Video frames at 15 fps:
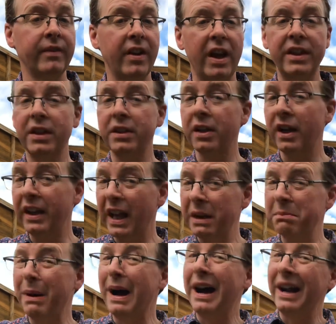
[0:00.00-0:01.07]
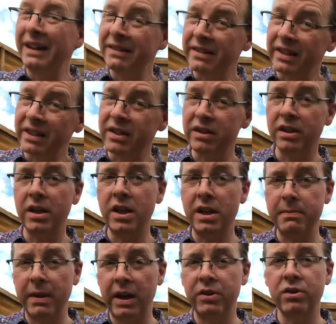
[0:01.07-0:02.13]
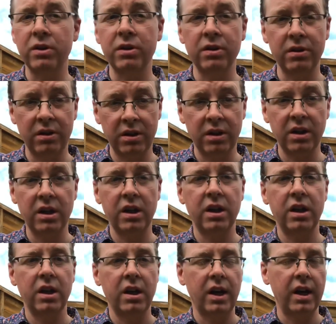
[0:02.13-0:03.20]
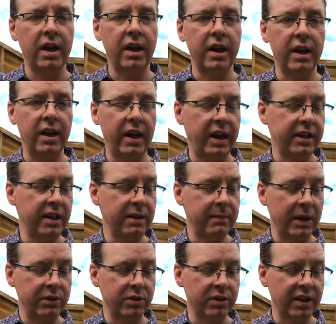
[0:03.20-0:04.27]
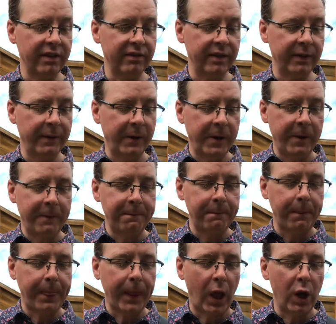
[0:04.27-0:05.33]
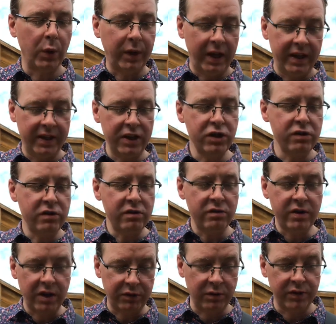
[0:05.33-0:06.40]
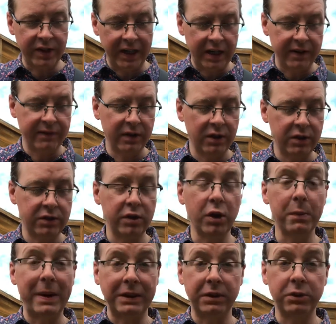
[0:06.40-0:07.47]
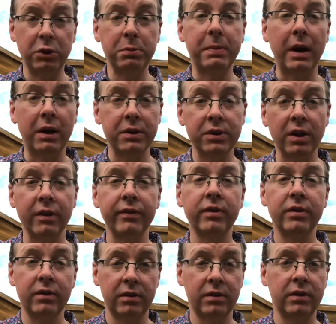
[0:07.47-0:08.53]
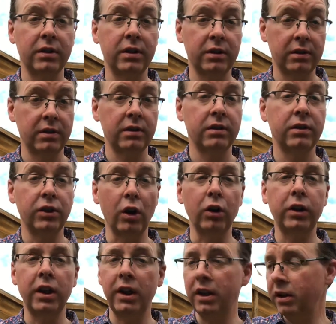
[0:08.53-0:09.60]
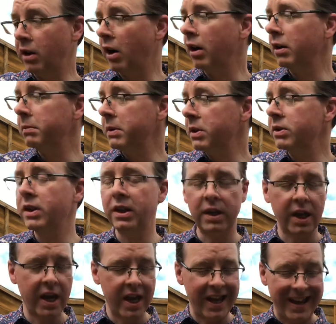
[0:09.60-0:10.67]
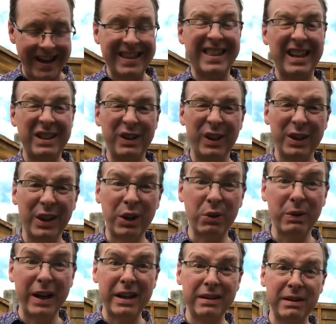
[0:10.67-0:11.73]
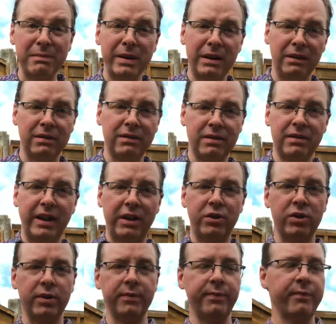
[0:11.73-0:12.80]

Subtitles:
and then again behind it is the E major and E major 7. Okay, then you get to the second verse, you go back to 2 bars of donkey cart music, and then you get the crazy middle section.